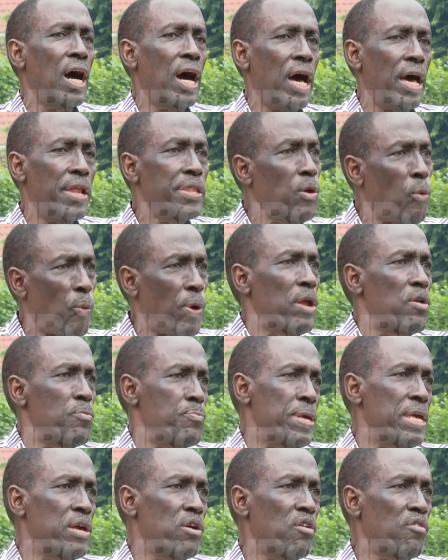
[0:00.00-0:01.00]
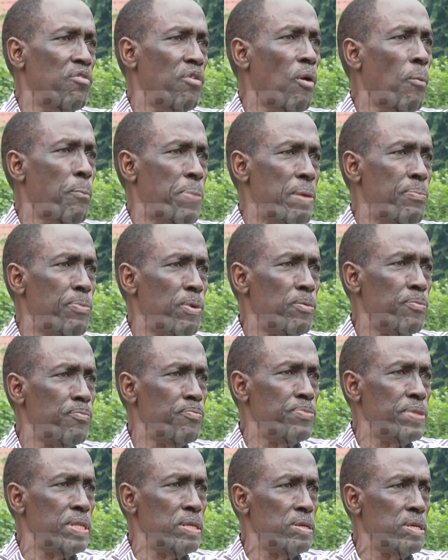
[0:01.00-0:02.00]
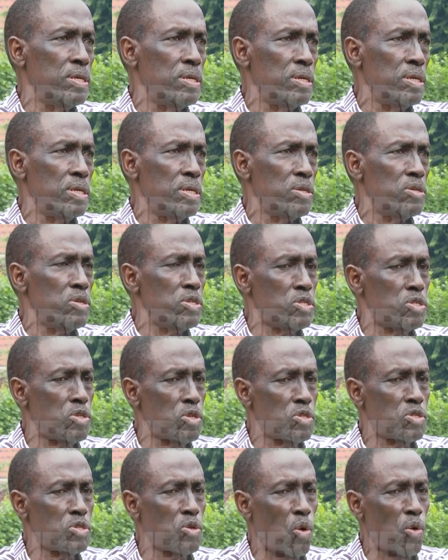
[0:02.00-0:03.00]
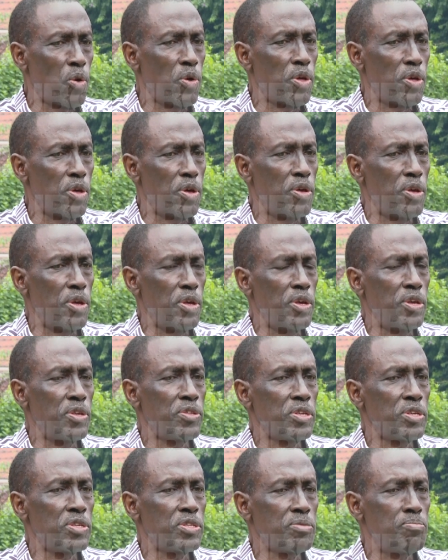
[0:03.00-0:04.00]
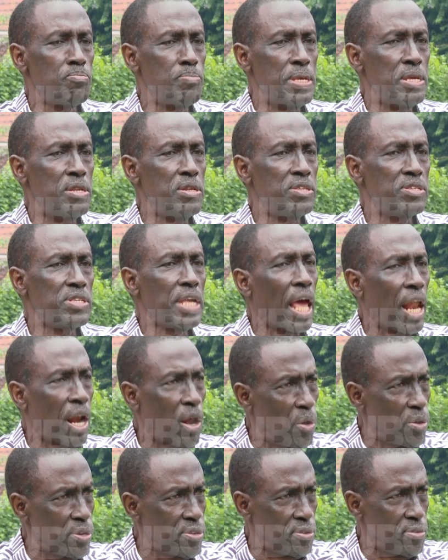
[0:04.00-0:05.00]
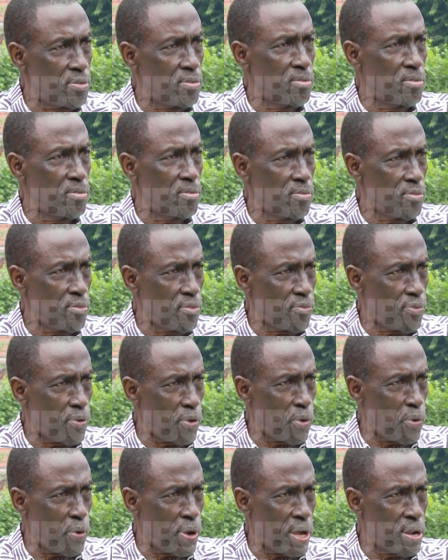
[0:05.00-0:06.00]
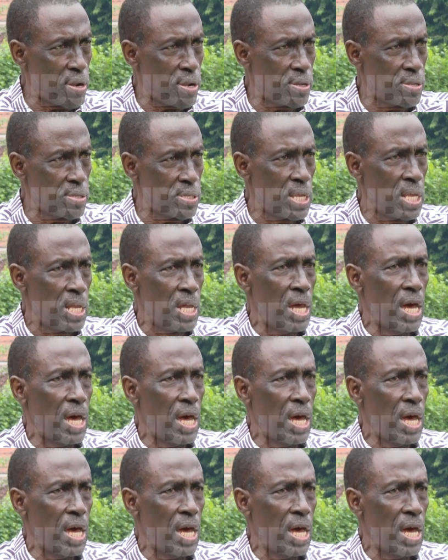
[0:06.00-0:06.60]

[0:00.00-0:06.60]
and the well-being of our people. so uh, it, it means a lot for Ugandans.